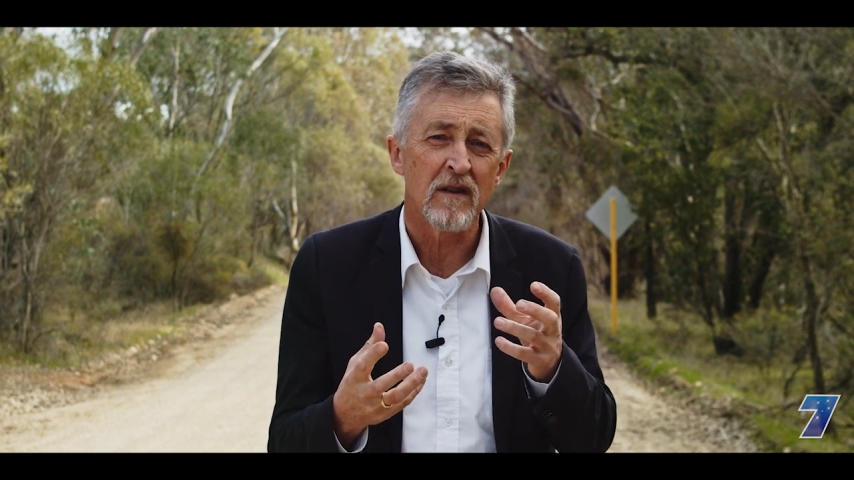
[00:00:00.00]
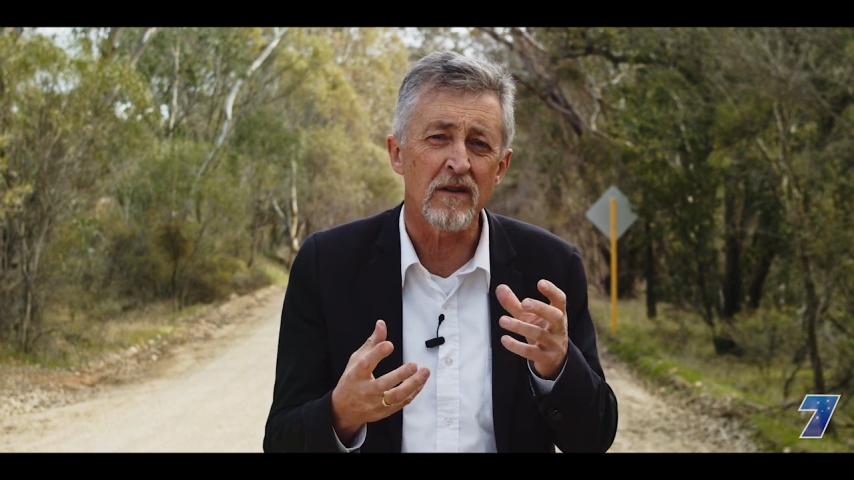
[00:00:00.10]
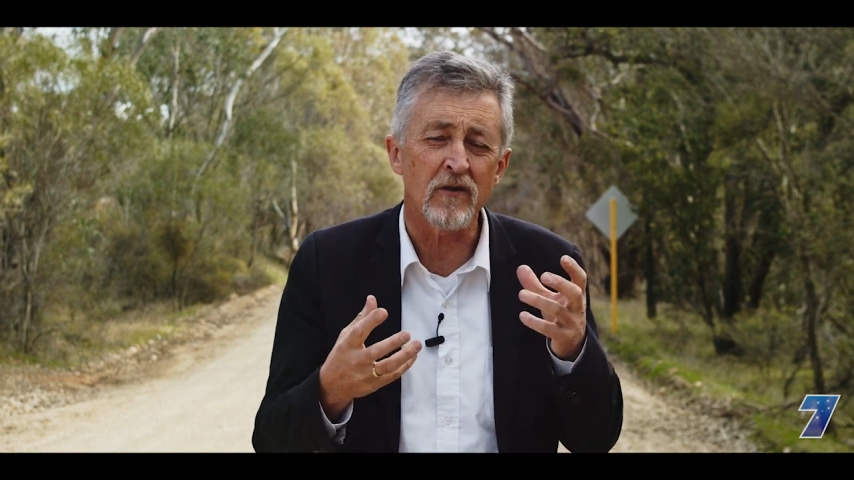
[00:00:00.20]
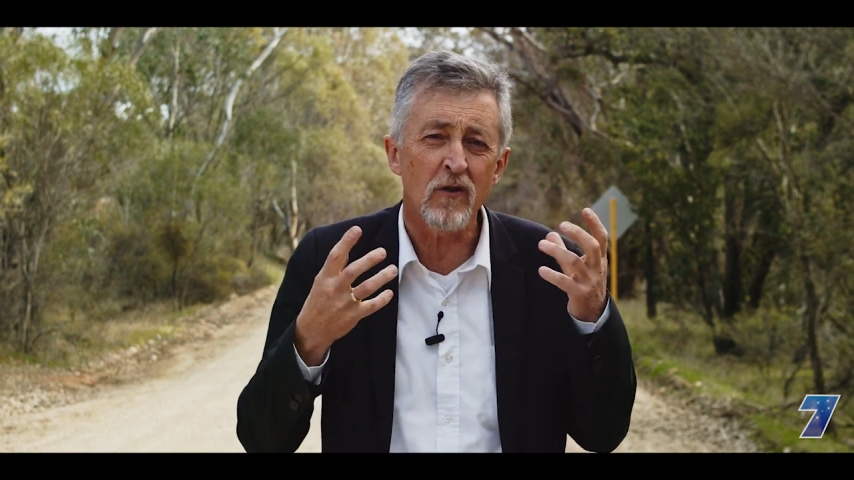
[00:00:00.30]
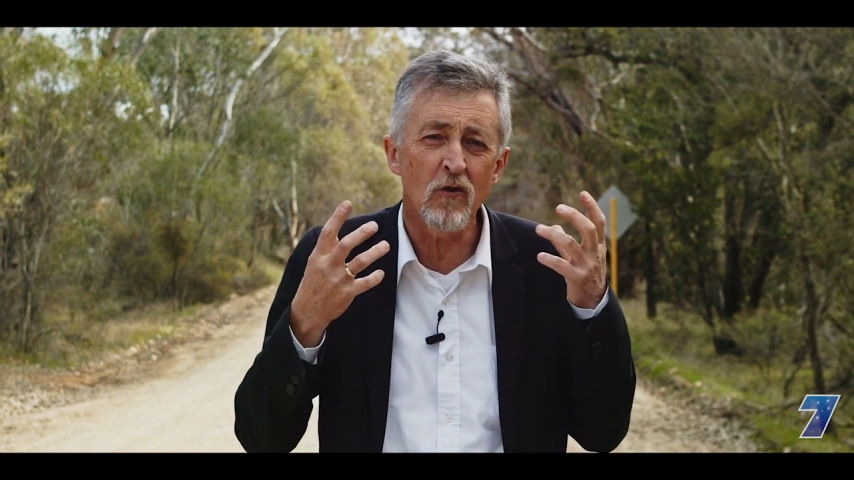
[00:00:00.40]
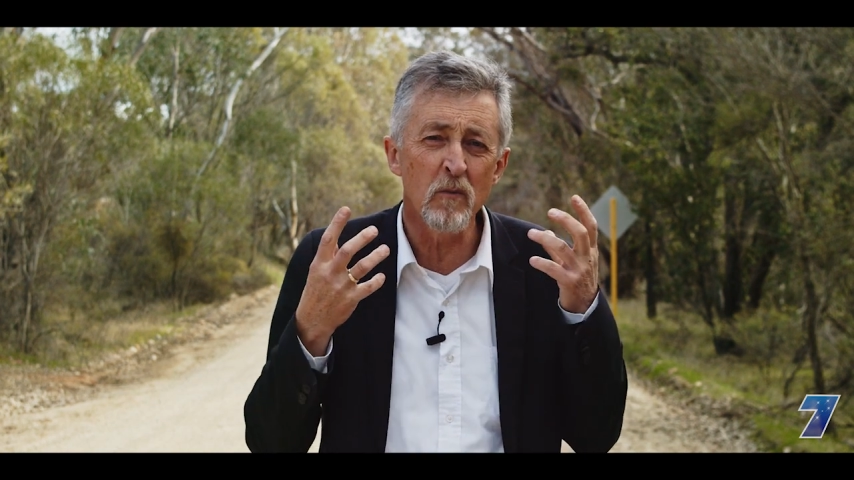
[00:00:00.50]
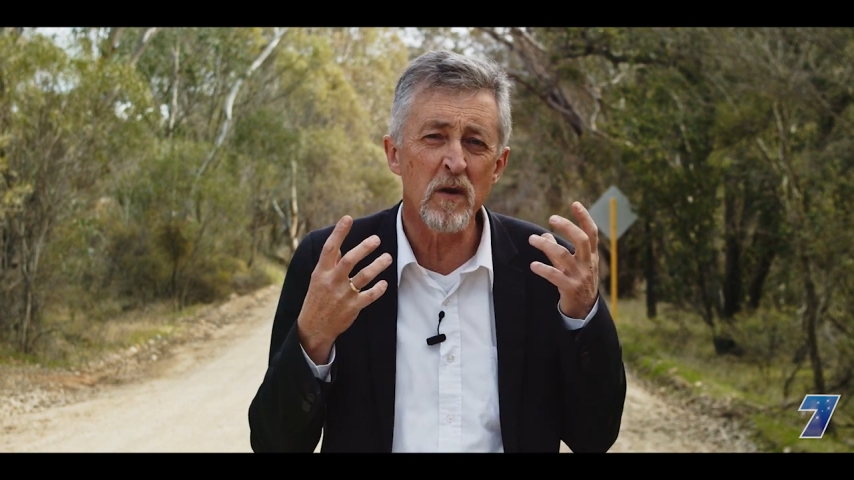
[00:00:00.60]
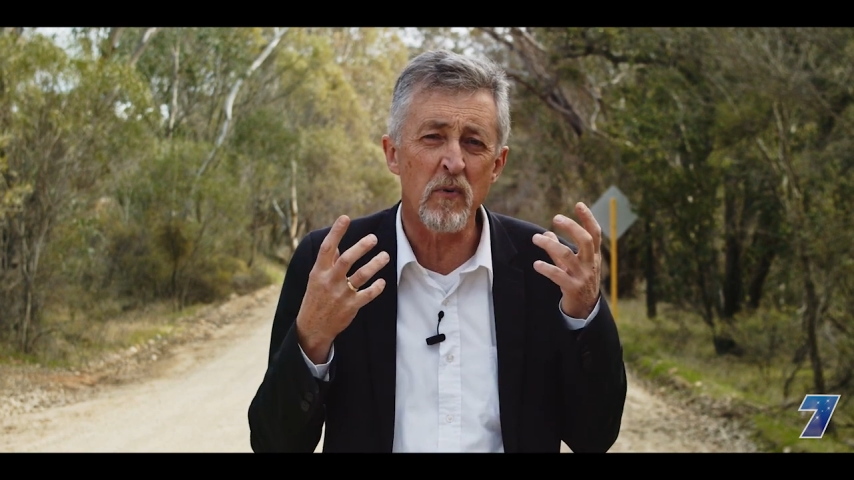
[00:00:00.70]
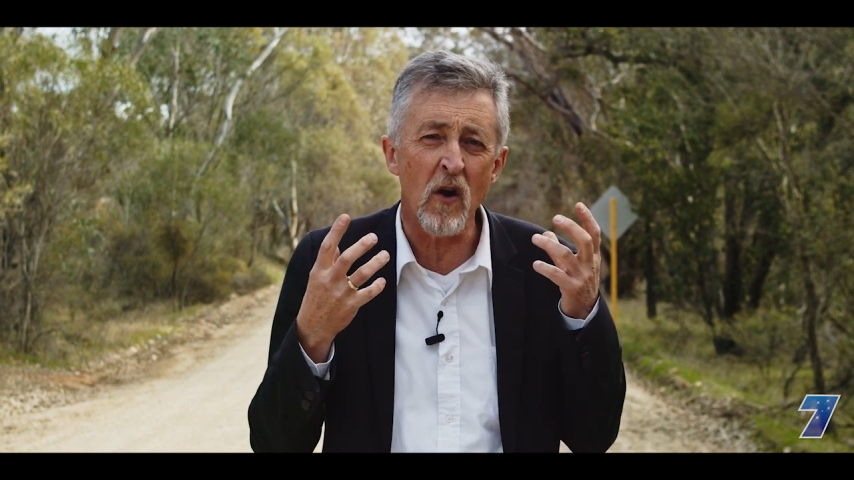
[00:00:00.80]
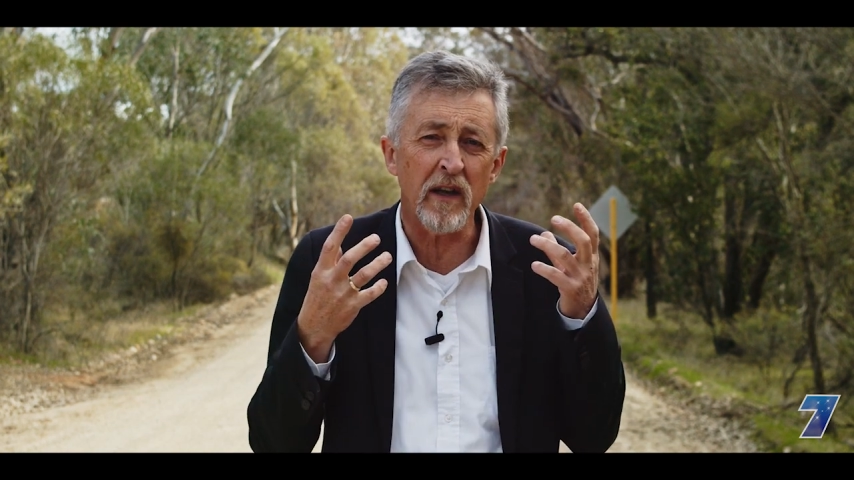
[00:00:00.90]
And the
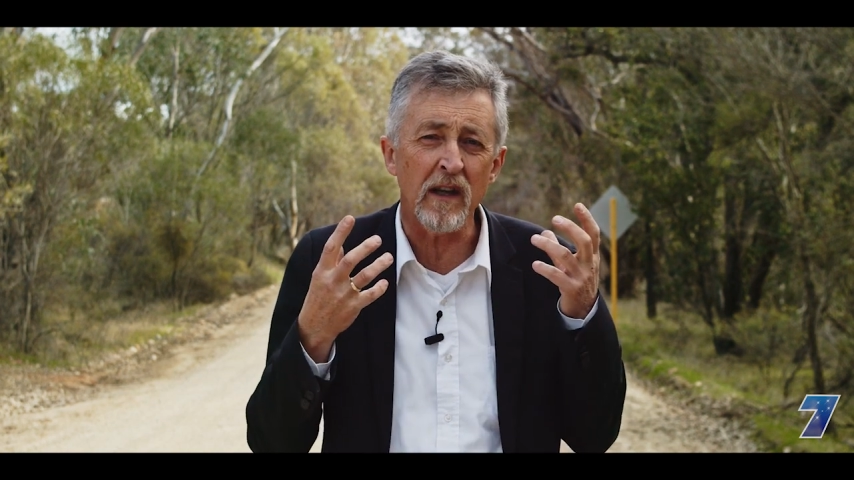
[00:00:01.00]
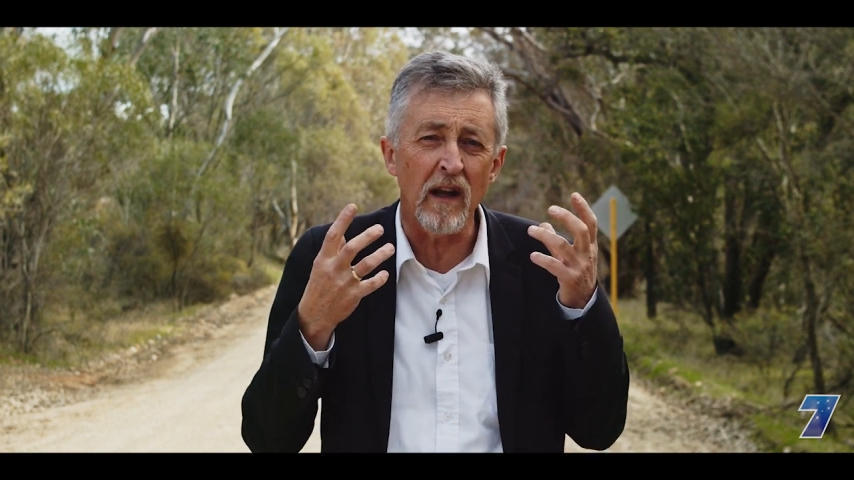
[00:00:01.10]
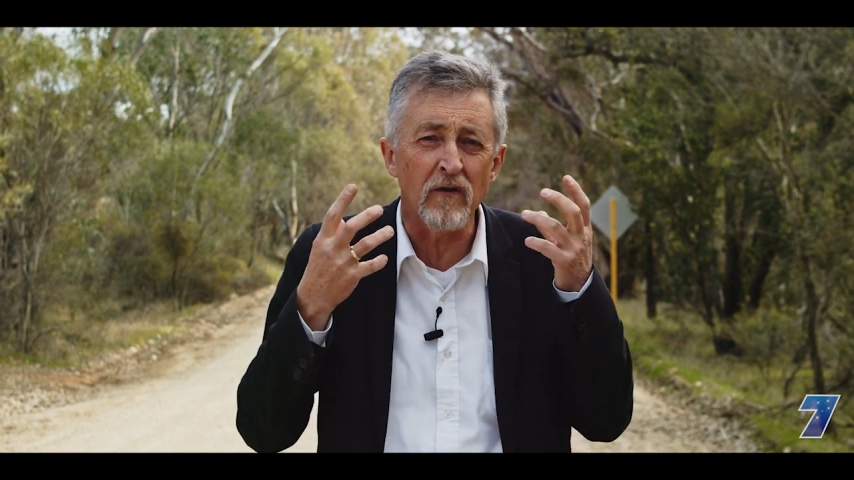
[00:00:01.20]
human body